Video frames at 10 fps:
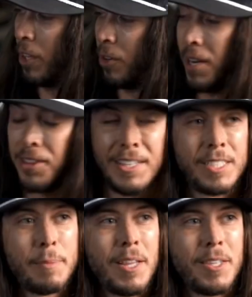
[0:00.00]
of the great things
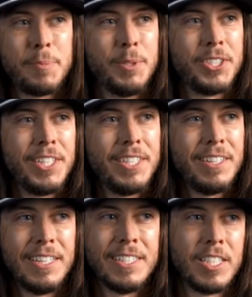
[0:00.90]
about this machine
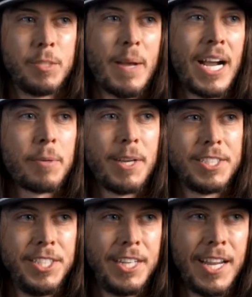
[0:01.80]
is it's backed by
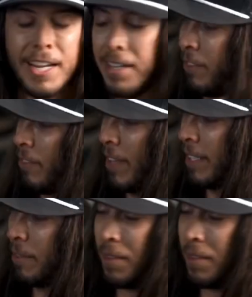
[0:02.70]
CK. Like